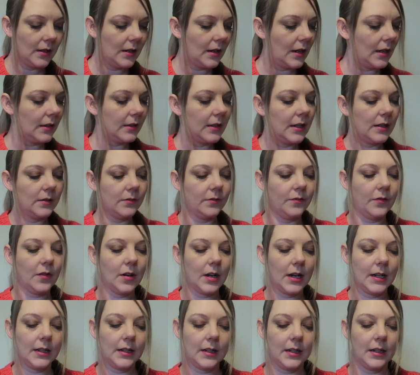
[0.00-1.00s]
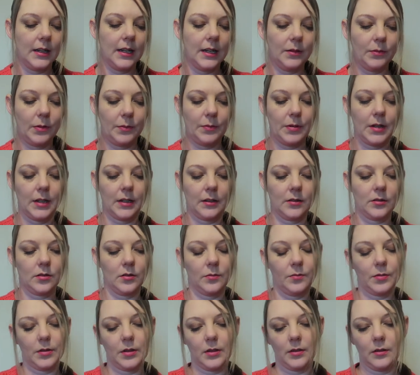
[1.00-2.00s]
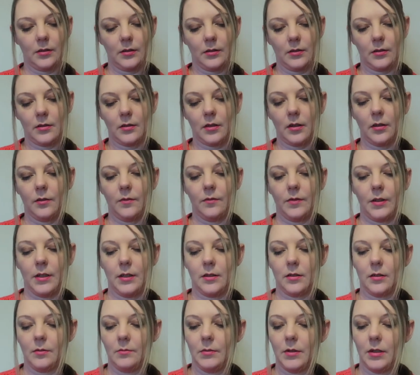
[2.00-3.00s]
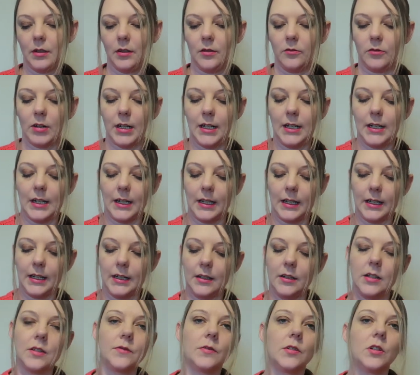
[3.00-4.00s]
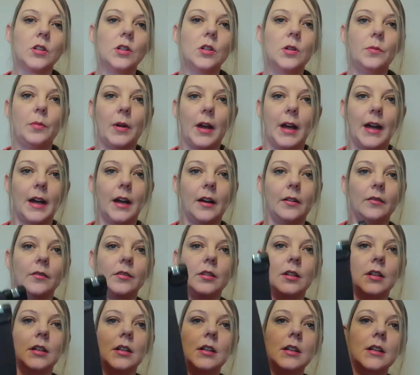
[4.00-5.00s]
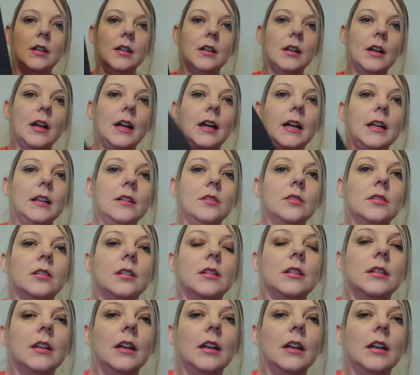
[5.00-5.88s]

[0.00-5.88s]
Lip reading: And then finally we picked up Sophie some grey leggings for £2, aged